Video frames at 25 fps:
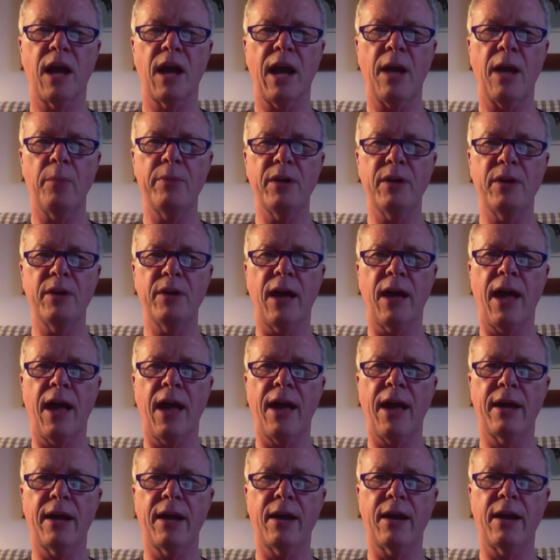I'll be on a
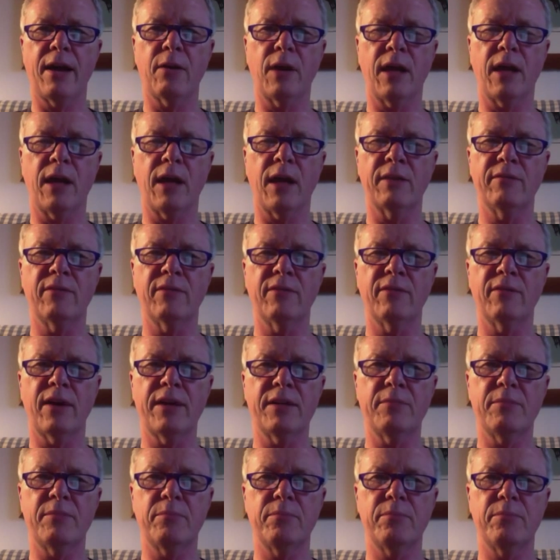Hangout. I'll
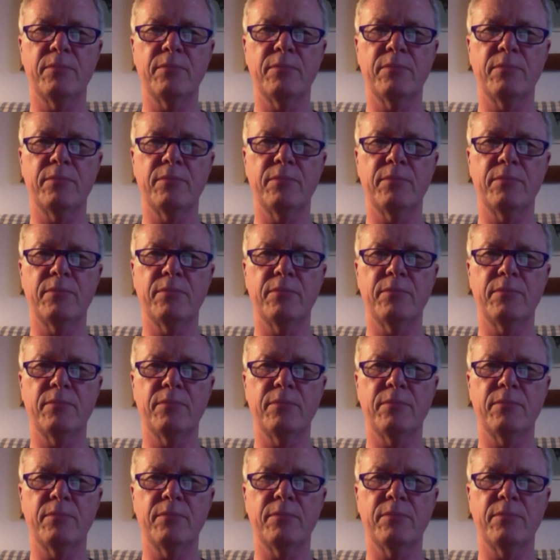invite